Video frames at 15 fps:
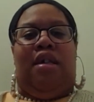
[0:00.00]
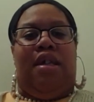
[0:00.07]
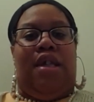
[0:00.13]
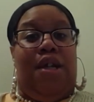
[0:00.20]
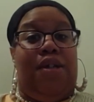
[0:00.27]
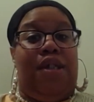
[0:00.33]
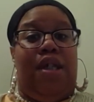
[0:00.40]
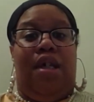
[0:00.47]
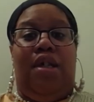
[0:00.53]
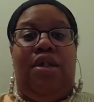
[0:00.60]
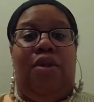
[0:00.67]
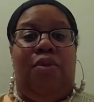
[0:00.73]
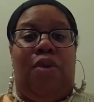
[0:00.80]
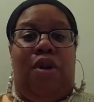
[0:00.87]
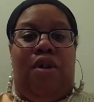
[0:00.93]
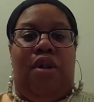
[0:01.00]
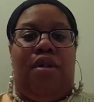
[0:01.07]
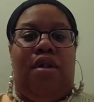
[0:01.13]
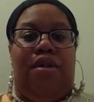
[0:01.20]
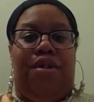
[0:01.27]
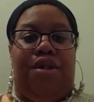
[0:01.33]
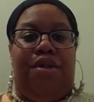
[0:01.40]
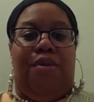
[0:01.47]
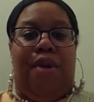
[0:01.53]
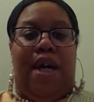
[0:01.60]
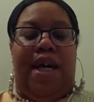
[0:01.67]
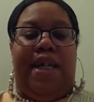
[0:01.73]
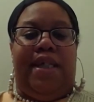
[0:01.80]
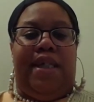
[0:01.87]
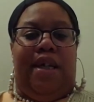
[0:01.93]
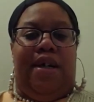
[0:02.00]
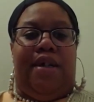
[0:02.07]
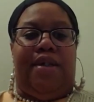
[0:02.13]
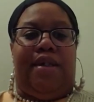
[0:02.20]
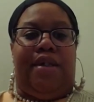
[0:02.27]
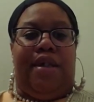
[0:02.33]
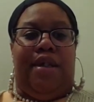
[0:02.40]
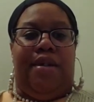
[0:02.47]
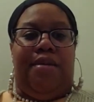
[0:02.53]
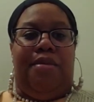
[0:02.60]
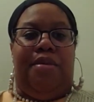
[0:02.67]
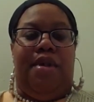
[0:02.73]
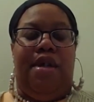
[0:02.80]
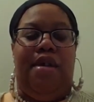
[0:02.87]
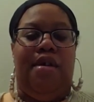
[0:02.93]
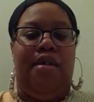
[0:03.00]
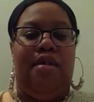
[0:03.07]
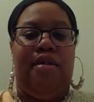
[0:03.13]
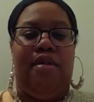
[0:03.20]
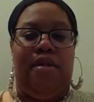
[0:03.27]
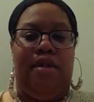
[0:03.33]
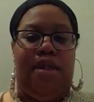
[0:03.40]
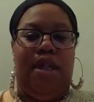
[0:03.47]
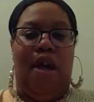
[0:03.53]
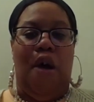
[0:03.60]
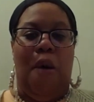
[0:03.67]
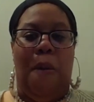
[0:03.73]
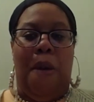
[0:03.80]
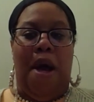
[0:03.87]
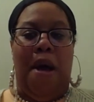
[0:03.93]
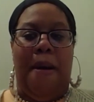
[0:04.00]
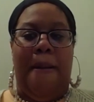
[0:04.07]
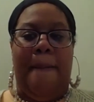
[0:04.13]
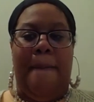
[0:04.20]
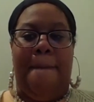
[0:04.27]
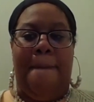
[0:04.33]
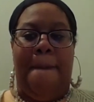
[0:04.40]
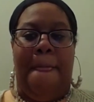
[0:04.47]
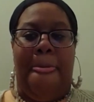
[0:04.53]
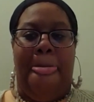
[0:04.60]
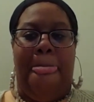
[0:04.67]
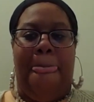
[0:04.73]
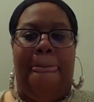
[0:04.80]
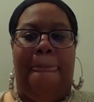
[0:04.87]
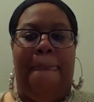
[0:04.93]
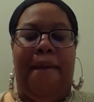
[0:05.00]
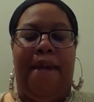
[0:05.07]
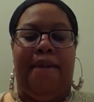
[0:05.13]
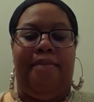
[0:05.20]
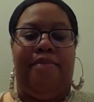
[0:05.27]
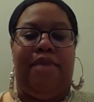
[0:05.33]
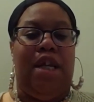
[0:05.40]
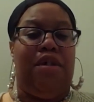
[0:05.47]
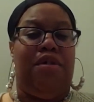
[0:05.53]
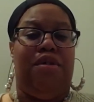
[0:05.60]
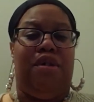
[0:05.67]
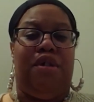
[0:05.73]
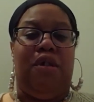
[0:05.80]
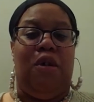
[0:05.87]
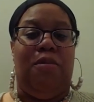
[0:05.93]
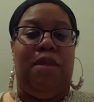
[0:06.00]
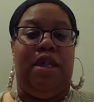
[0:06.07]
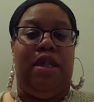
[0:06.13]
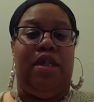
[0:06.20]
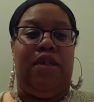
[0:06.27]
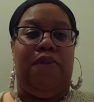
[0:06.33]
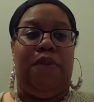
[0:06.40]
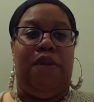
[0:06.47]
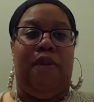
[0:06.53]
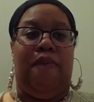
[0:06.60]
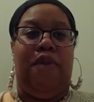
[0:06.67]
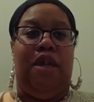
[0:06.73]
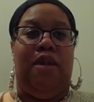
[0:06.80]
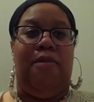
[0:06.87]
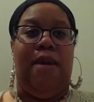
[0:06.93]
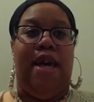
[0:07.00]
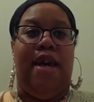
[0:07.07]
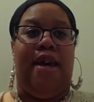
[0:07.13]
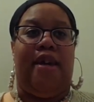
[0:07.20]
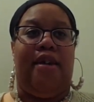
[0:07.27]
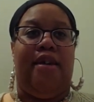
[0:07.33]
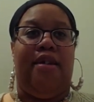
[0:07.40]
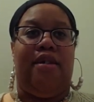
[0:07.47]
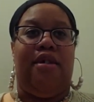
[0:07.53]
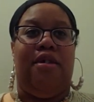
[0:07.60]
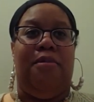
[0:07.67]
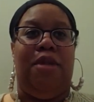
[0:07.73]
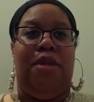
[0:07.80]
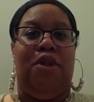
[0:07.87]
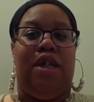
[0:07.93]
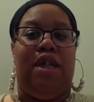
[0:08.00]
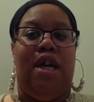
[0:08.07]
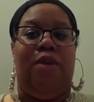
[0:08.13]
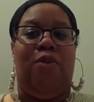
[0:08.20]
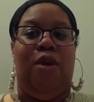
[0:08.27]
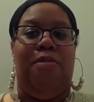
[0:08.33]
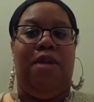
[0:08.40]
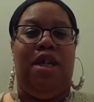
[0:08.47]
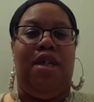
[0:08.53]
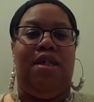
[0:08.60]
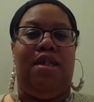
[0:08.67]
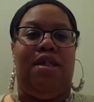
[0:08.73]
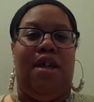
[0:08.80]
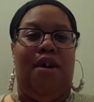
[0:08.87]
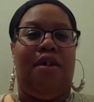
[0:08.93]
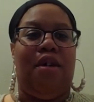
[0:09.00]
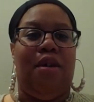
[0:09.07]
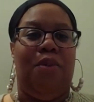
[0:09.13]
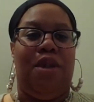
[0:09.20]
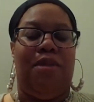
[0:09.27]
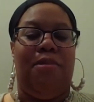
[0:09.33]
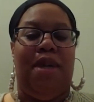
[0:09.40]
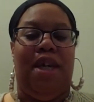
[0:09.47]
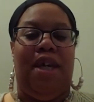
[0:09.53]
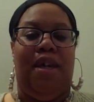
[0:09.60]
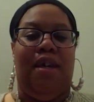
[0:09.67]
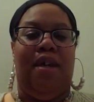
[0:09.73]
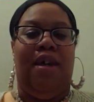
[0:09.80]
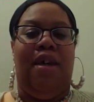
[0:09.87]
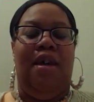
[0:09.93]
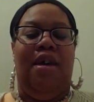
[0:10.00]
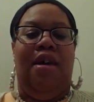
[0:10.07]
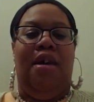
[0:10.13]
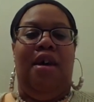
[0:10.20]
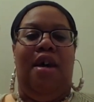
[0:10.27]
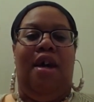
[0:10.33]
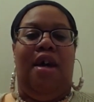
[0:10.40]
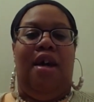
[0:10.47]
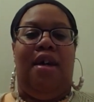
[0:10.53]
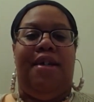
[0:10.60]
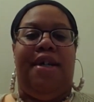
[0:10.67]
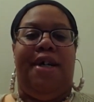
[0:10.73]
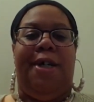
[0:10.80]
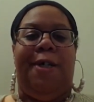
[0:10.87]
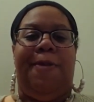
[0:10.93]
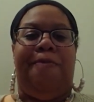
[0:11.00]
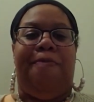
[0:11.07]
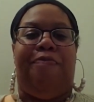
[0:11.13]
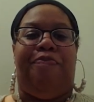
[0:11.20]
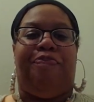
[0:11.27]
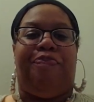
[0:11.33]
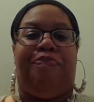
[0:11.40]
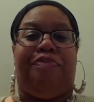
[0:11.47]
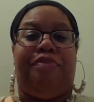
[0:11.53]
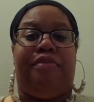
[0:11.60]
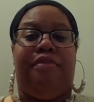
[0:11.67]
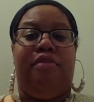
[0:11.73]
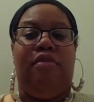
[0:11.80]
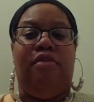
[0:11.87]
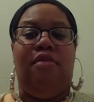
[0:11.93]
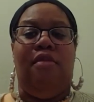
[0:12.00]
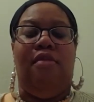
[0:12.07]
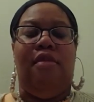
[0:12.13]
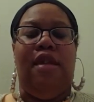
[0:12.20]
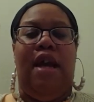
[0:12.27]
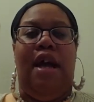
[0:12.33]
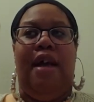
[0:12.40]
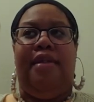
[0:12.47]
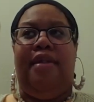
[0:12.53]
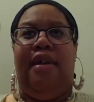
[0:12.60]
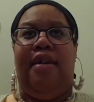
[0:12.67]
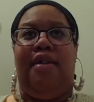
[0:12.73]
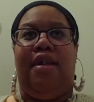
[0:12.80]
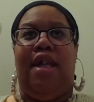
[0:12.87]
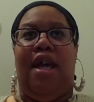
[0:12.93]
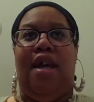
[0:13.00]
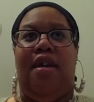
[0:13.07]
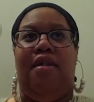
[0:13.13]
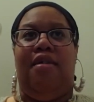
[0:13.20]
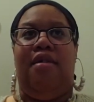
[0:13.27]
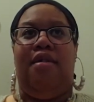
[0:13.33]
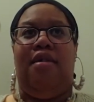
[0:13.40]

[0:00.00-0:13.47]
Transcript: there's other roller coaster rides also. So, but thank you so much for the feedback and communicating with me and talking with me. And I think that